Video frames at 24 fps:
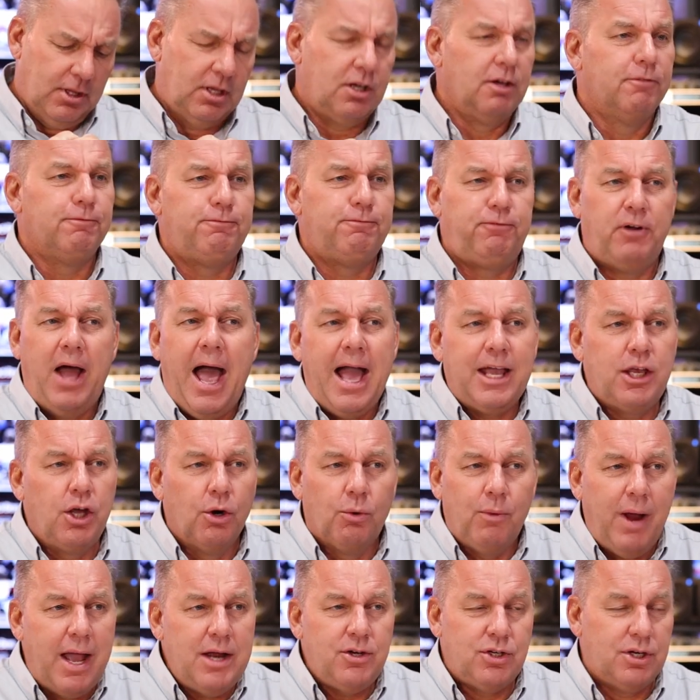
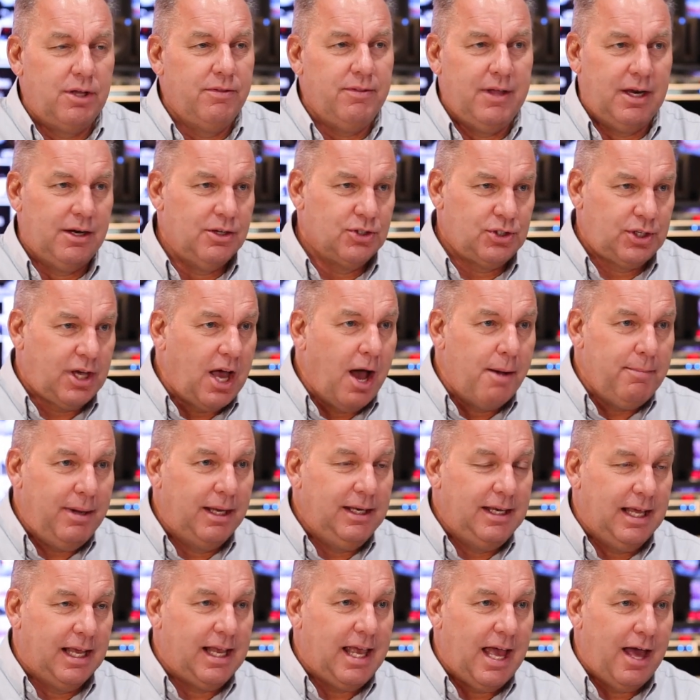conflagration that is
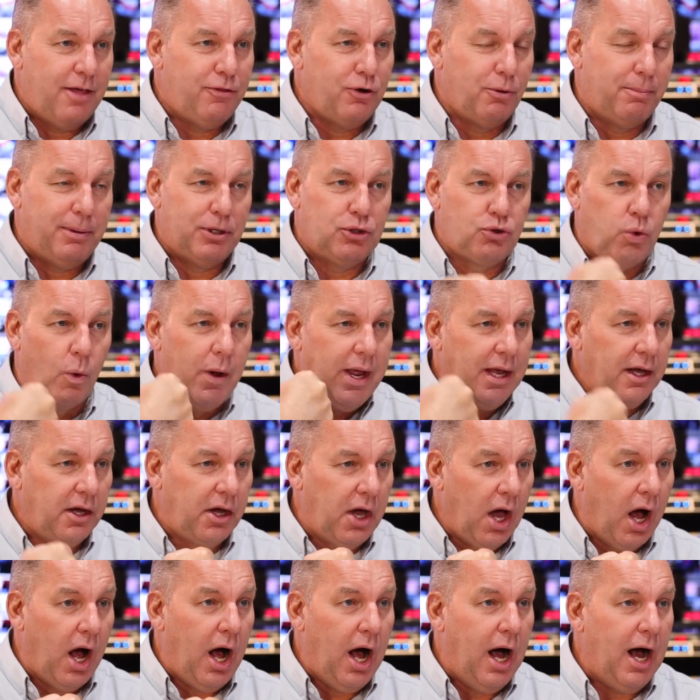coming together between
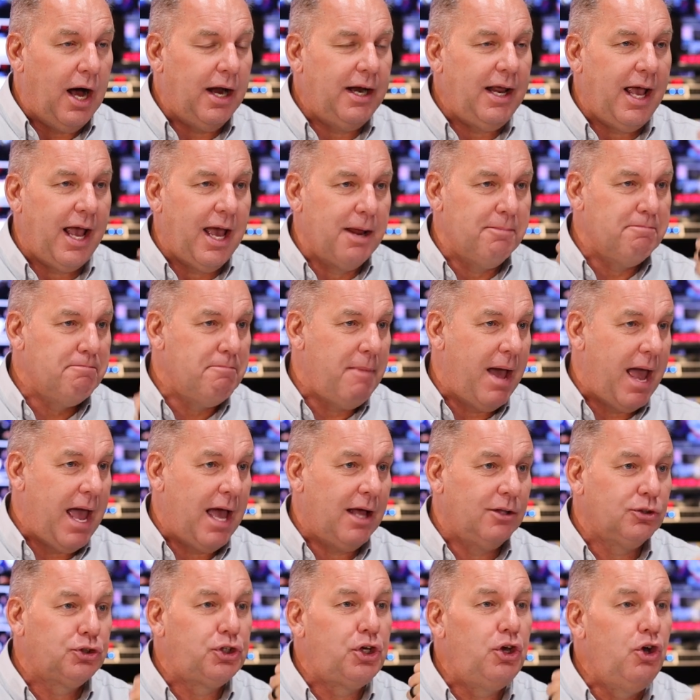God and
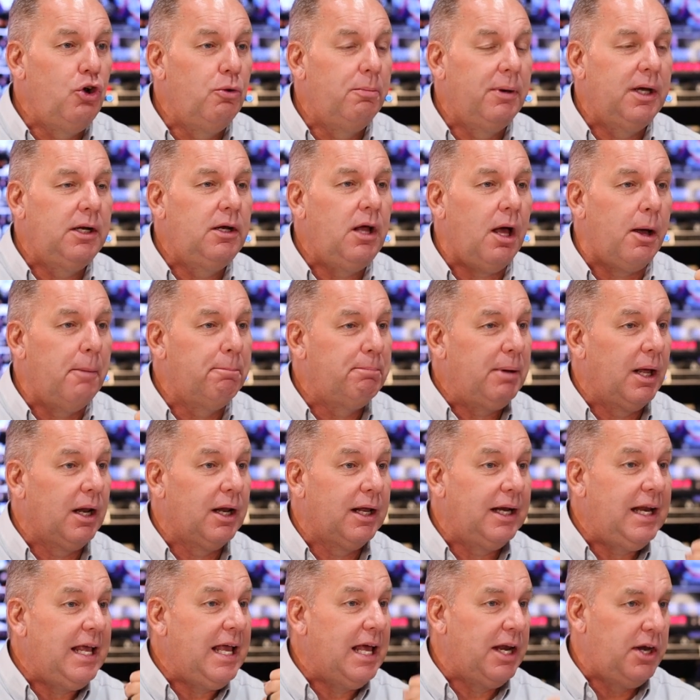man's human
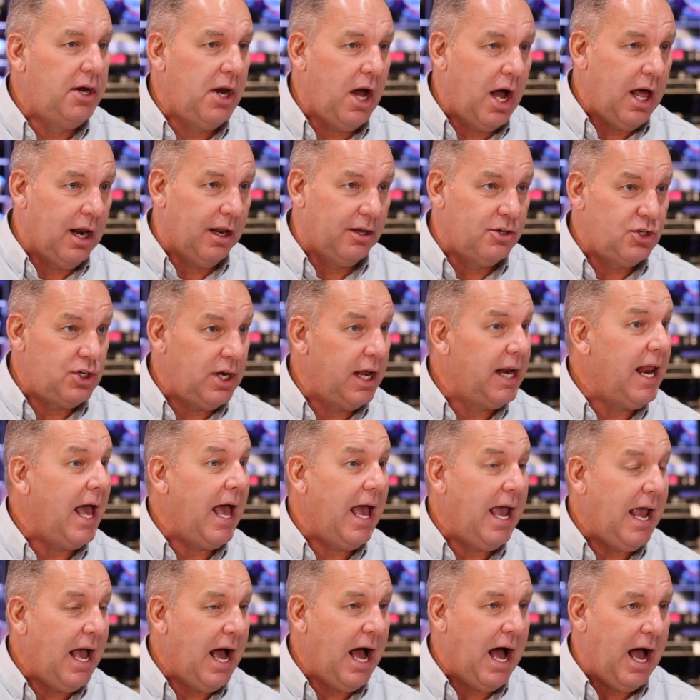ability and knowledge in
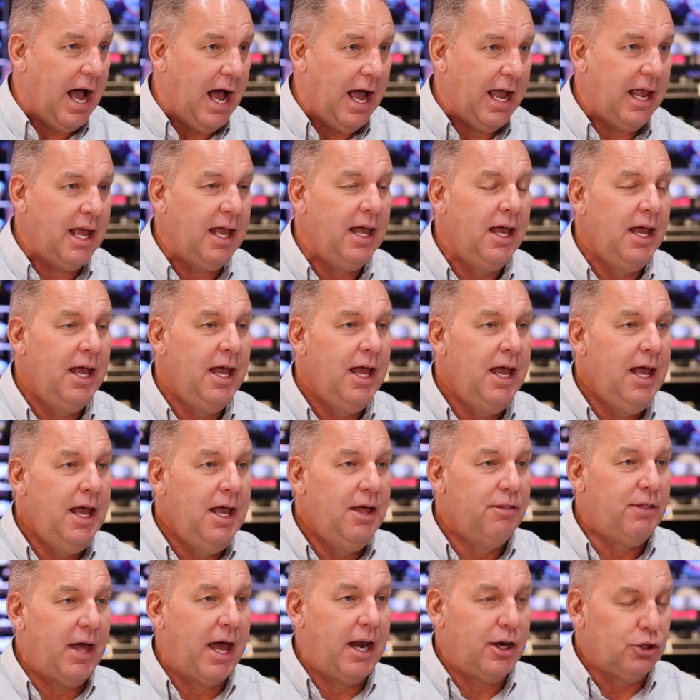AI
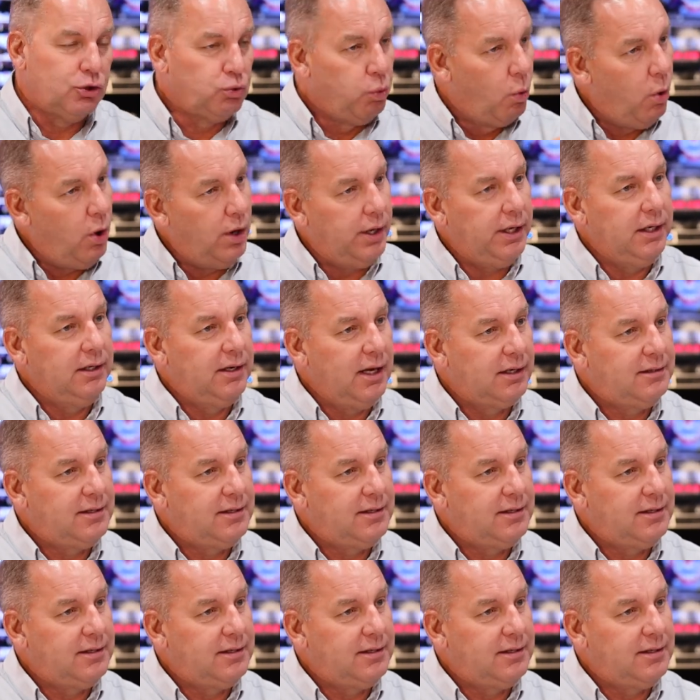that is wanting to